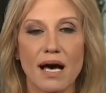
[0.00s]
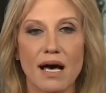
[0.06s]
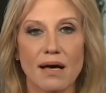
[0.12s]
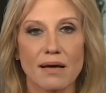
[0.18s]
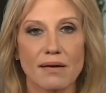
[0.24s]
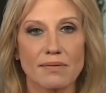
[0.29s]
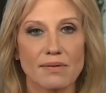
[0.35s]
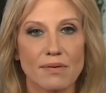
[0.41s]

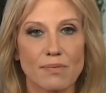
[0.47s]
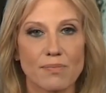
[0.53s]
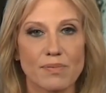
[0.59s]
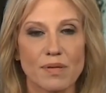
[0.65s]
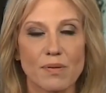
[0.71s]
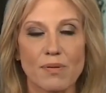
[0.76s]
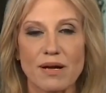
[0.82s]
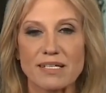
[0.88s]
Uh, the,
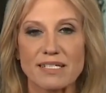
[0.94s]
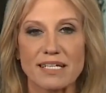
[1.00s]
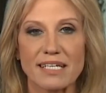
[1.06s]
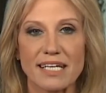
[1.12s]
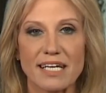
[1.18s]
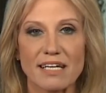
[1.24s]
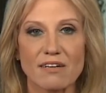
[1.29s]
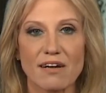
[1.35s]
the
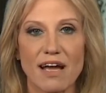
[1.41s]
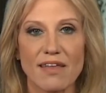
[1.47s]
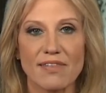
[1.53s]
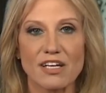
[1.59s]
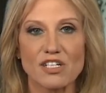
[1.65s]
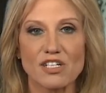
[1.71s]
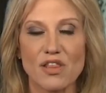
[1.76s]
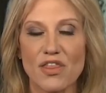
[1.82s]
president here.
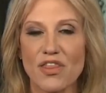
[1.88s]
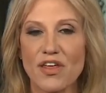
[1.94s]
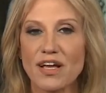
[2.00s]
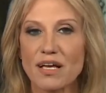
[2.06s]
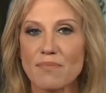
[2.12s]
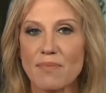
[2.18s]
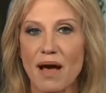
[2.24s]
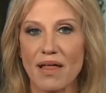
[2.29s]
And they should
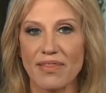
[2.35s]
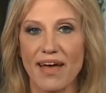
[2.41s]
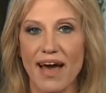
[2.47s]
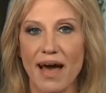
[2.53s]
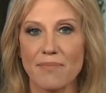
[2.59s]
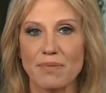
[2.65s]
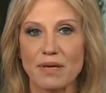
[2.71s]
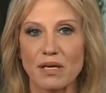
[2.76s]
think about
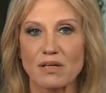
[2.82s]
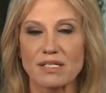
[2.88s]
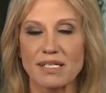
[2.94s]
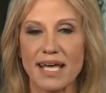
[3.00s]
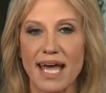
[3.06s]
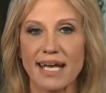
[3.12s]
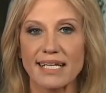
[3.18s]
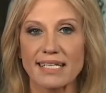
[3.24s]
that because
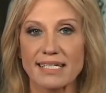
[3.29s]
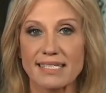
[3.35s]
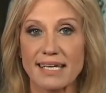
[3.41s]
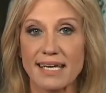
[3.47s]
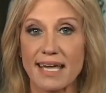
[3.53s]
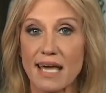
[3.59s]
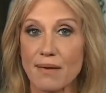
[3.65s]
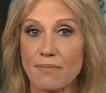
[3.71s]
candidates
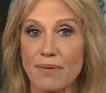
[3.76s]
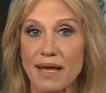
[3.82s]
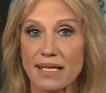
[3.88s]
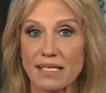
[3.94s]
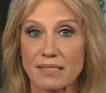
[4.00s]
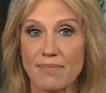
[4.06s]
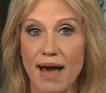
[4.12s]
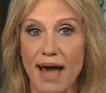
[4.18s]
and
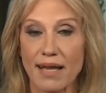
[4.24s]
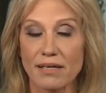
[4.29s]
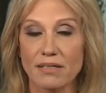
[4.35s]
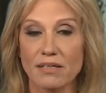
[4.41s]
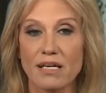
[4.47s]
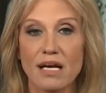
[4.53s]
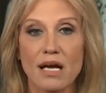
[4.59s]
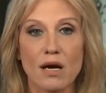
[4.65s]
campaigns
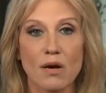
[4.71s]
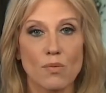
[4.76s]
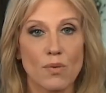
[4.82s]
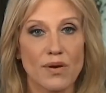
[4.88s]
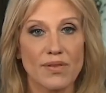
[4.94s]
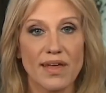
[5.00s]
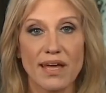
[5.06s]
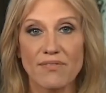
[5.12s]
matter.
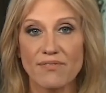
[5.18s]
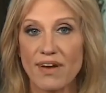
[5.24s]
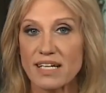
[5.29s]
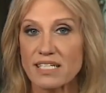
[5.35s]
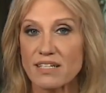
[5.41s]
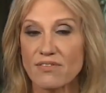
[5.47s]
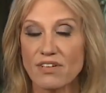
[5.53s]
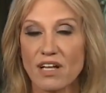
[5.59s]
Were they
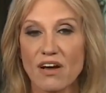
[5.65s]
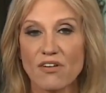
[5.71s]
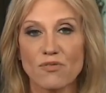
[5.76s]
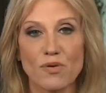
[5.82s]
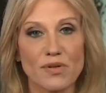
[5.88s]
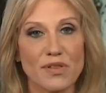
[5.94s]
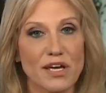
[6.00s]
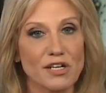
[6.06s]
inventive
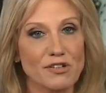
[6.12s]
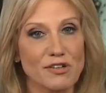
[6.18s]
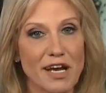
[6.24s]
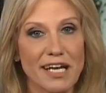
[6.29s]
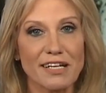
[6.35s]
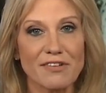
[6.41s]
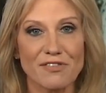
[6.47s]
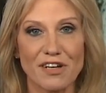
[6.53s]
enough? Were they
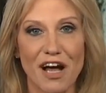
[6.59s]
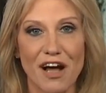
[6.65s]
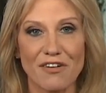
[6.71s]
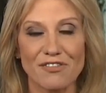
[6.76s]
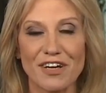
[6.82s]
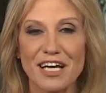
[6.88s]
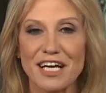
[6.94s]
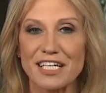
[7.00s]
creative
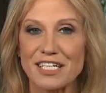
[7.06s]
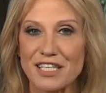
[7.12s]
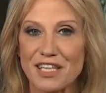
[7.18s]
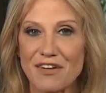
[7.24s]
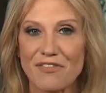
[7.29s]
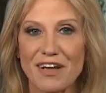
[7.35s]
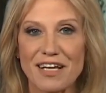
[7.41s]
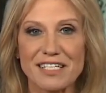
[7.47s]
enough? Did
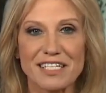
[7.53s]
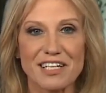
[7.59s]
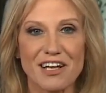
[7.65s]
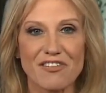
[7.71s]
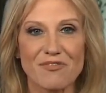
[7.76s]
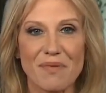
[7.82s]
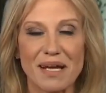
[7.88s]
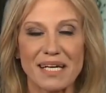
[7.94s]
they raise
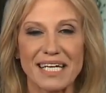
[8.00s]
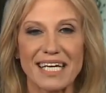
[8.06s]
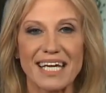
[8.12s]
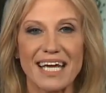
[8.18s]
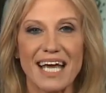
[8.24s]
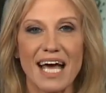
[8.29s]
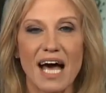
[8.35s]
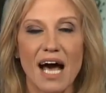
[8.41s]
enough
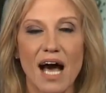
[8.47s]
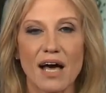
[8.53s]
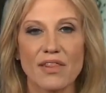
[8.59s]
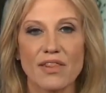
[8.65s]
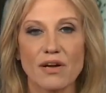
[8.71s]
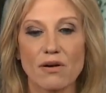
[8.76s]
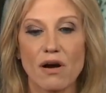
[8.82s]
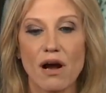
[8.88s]
money? Uh,
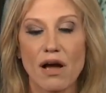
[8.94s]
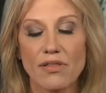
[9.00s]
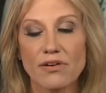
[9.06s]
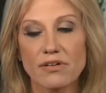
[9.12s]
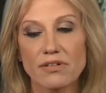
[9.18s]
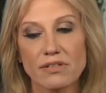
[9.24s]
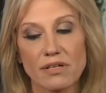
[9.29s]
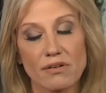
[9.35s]
there are
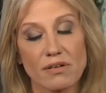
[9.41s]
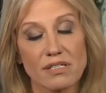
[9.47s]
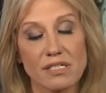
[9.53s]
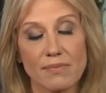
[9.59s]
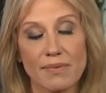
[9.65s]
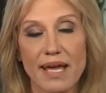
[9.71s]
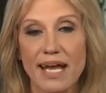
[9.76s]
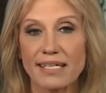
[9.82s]
other, there are
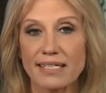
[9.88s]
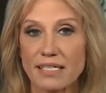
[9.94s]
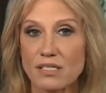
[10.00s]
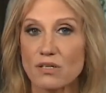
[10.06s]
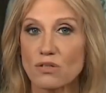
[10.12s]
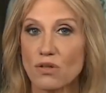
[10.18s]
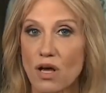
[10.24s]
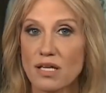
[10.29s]
some
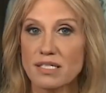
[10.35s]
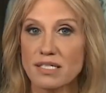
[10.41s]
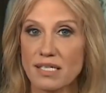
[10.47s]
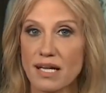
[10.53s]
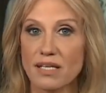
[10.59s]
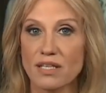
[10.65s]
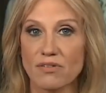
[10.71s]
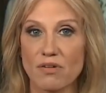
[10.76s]
candidates who lost
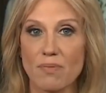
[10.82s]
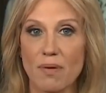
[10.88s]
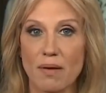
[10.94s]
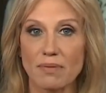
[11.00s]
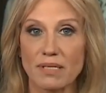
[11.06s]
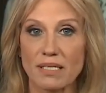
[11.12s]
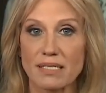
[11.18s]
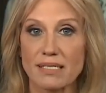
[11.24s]
tonight on the
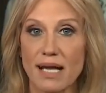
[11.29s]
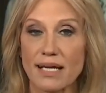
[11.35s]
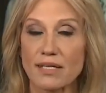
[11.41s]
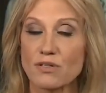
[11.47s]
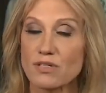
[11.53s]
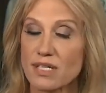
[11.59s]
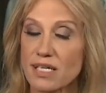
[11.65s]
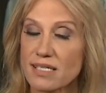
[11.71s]
Republican
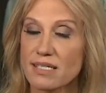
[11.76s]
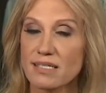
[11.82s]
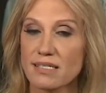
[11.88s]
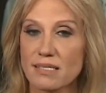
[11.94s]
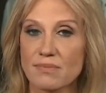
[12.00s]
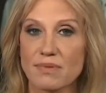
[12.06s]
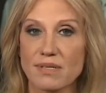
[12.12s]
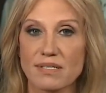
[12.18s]
side who
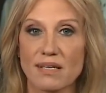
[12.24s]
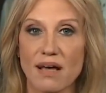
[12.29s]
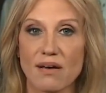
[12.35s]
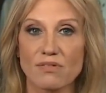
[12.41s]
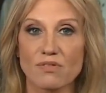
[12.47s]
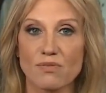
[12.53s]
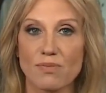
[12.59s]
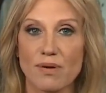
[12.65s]
distanced
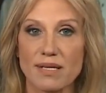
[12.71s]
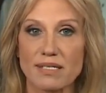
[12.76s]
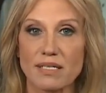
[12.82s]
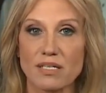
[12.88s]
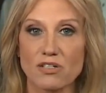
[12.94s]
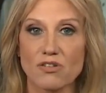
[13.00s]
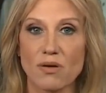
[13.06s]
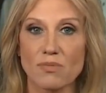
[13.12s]
themselves from
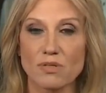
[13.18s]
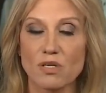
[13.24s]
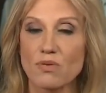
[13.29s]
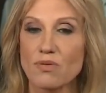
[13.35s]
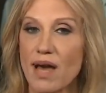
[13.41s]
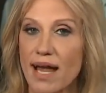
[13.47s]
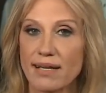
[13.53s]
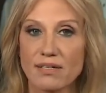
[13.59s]
President Trump
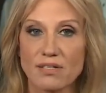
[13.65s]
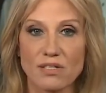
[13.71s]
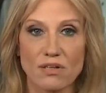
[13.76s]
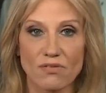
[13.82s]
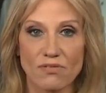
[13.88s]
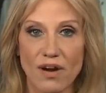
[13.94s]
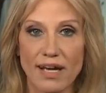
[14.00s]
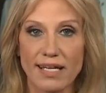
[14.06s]
too. That is
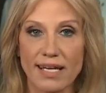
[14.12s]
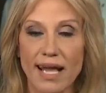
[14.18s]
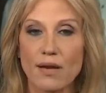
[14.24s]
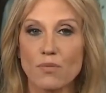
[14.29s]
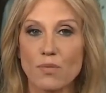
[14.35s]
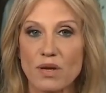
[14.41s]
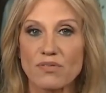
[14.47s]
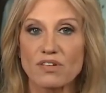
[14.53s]
their right,
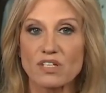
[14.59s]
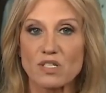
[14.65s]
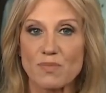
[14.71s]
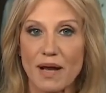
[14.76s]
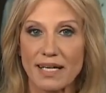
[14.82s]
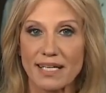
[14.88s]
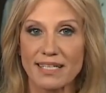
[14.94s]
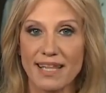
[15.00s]
and we
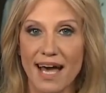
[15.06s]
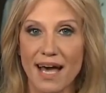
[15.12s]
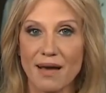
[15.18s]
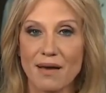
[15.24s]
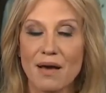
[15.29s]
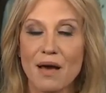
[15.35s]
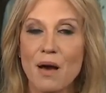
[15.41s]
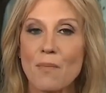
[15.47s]
respected
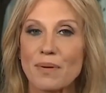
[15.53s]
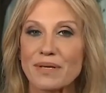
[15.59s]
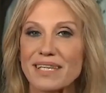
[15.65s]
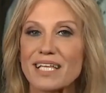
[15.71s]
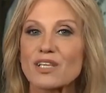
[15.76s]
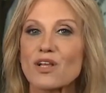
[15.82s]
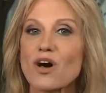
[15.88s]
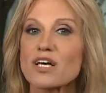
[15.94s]
that, but
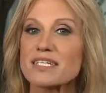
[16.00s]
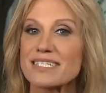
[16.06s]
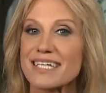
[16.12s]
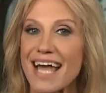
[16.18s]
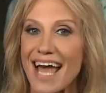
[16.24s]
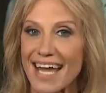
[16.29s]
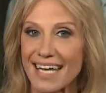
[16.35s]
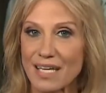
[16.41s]
they lost
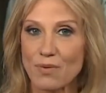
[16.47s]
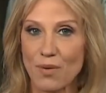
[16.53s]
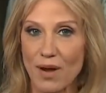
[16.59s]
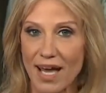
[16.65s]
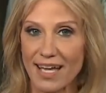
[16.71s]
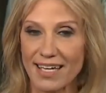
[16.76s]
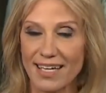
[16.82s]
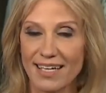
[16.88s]

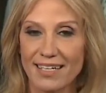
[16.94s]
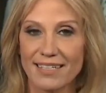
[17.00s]
anyway.